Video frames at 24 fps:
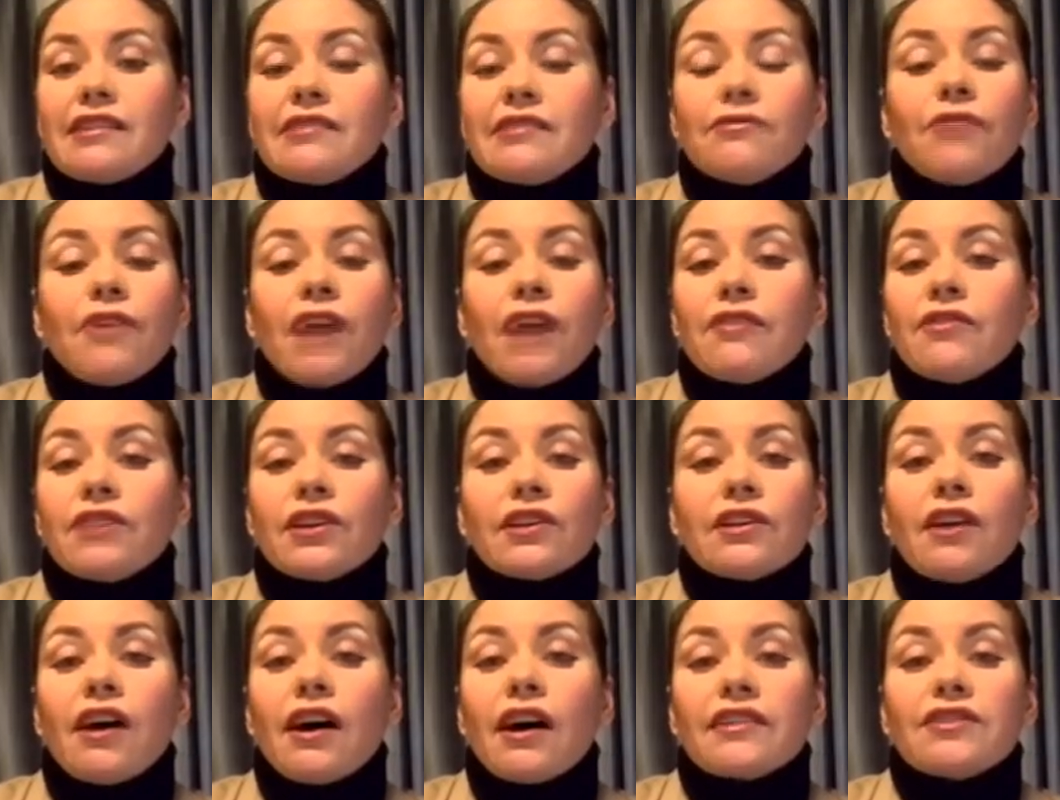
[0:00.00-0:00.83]
at 5
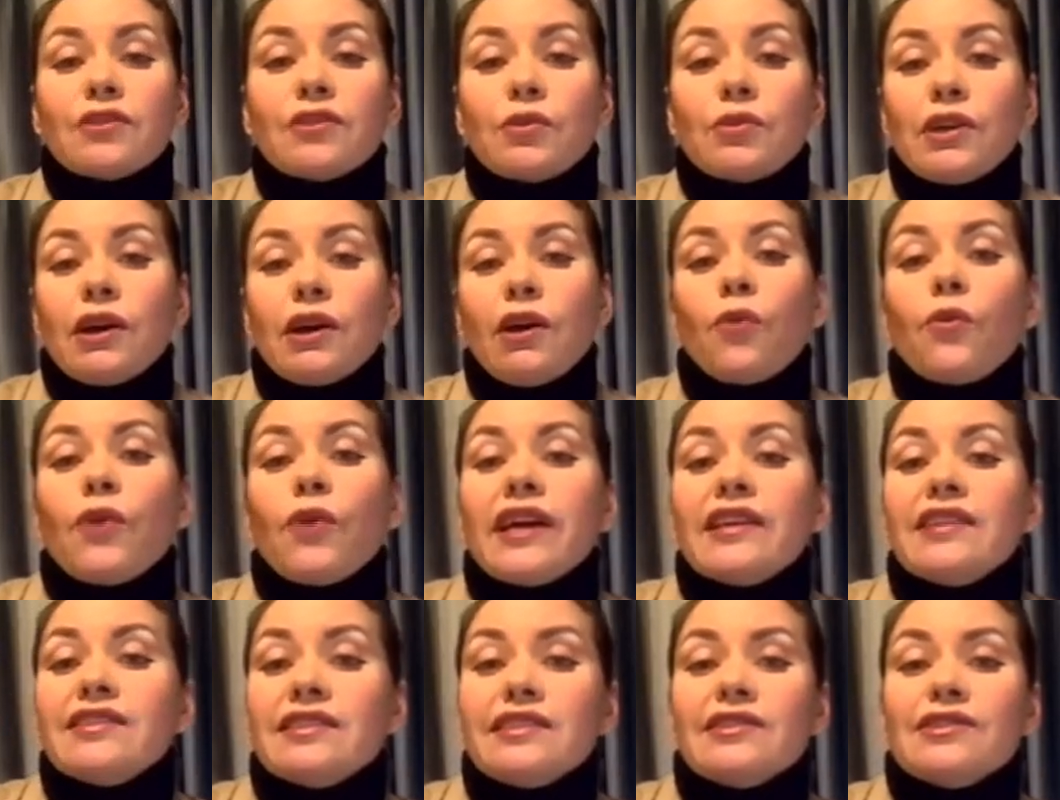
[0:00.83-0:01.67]
o'clock. So we all
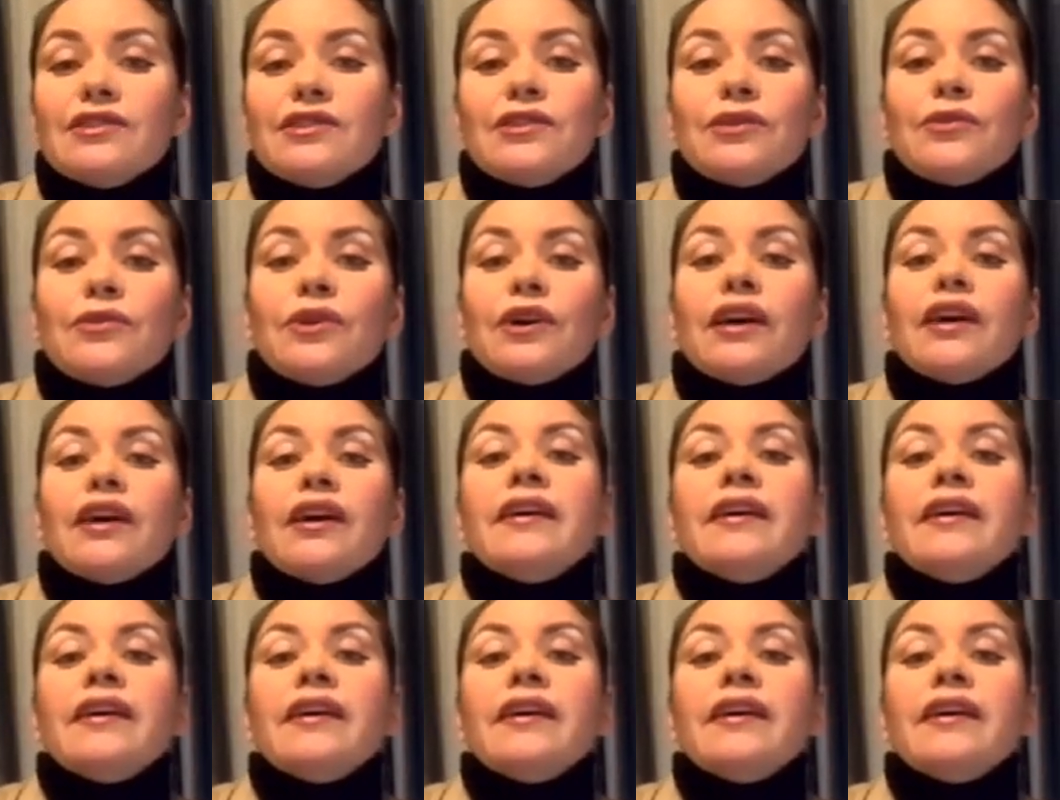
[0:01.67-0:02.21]
went into